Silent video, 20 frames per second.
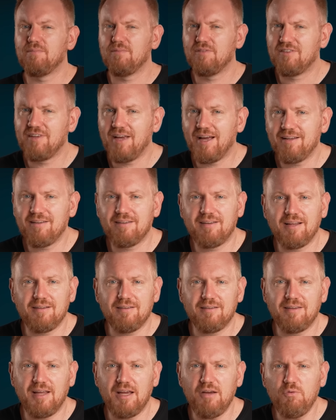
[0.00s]
said
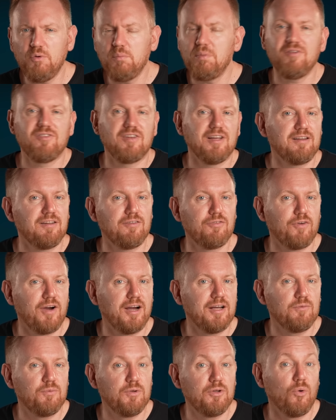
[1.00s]
that they would be
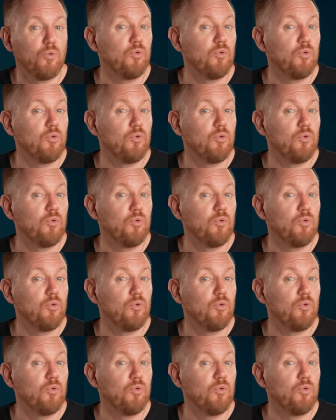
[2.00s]
satisfied with